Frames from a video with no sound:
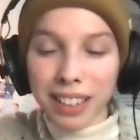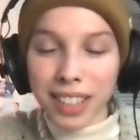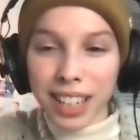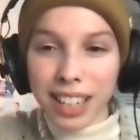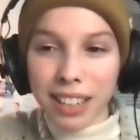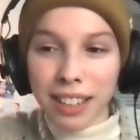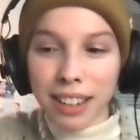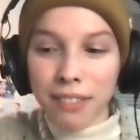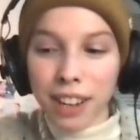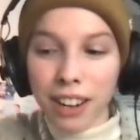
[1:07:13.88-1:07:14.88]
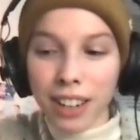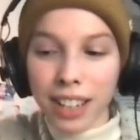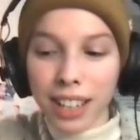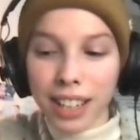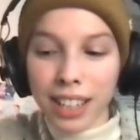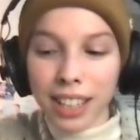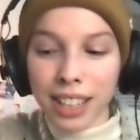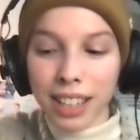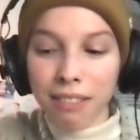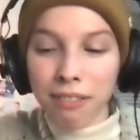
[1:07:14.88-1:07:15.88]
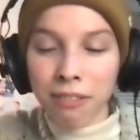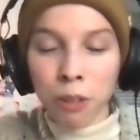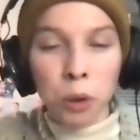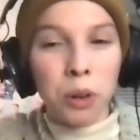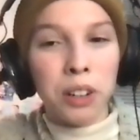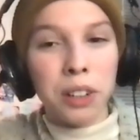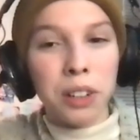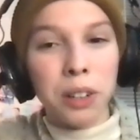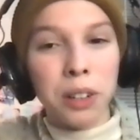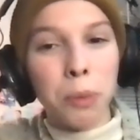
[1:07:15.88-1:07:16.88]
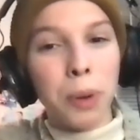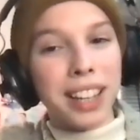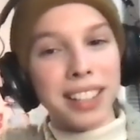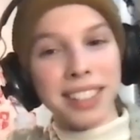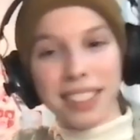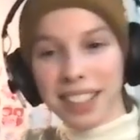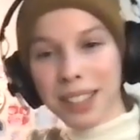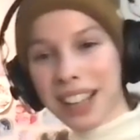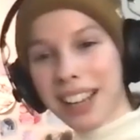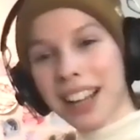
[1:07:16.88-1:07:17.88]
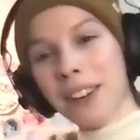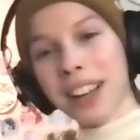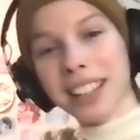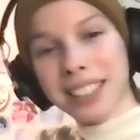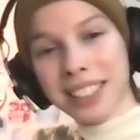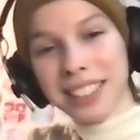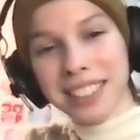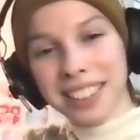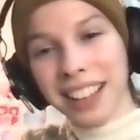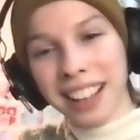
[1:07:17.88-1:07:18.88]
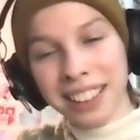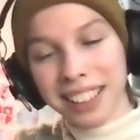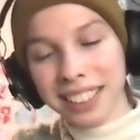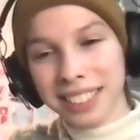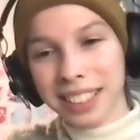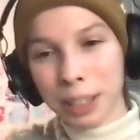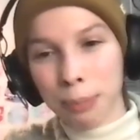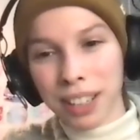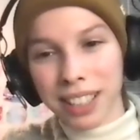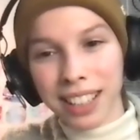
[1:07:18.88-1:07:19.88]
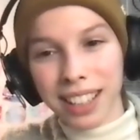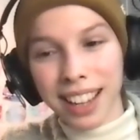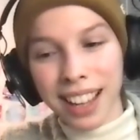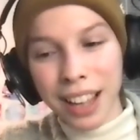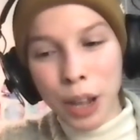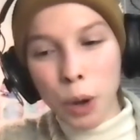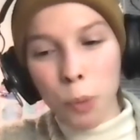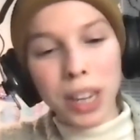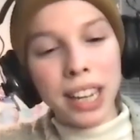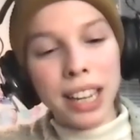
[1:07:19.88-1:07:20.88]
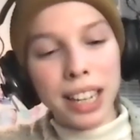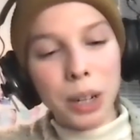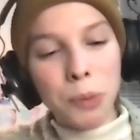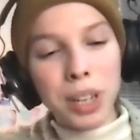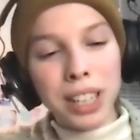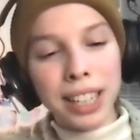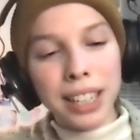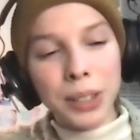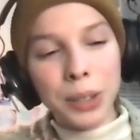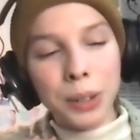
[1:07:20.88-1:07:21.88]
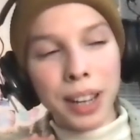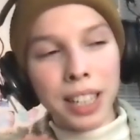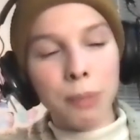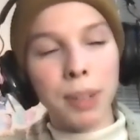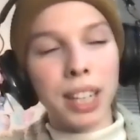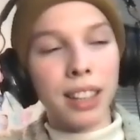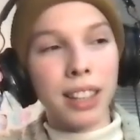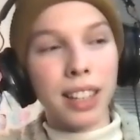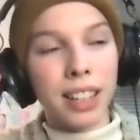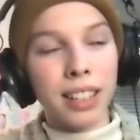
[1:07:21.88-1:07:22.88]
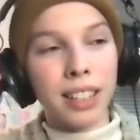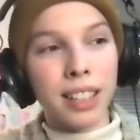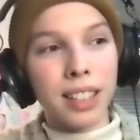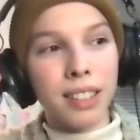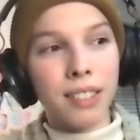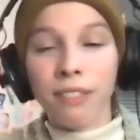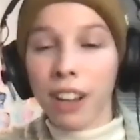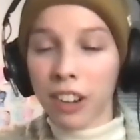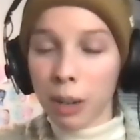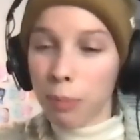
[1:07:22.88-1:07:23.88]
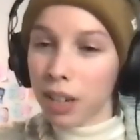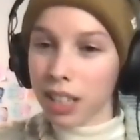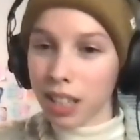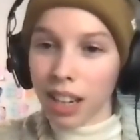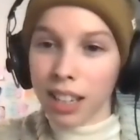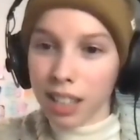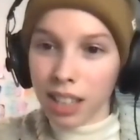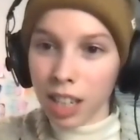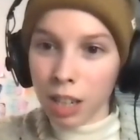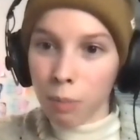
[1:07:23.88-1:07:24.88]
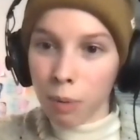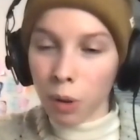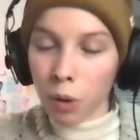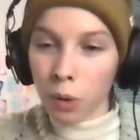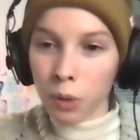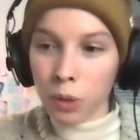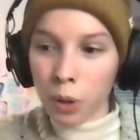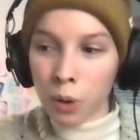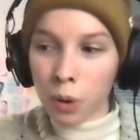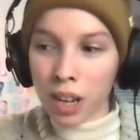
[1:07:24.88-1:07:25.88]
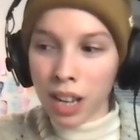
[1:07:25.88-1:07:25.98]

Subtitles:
in very floral ways. That's kind of how I like to express it. Like we like to explain things very precisely, but also